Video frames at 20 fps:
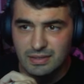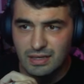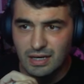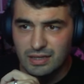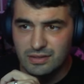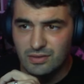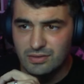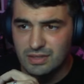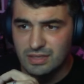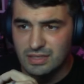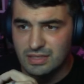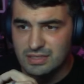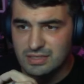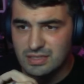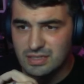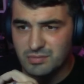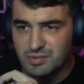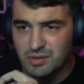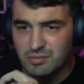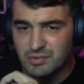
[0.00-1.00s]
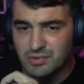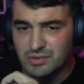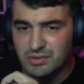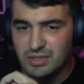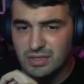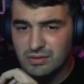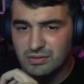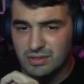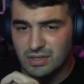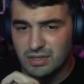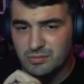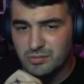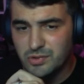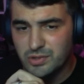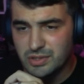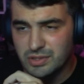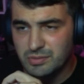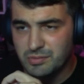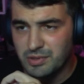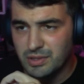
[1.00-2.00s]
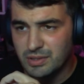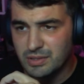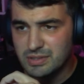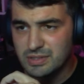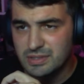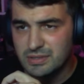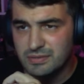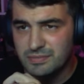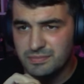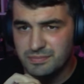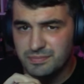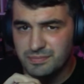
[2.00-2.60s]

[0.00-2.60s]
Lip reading: I don't think he's gonna be able to deal with our board, to be honest.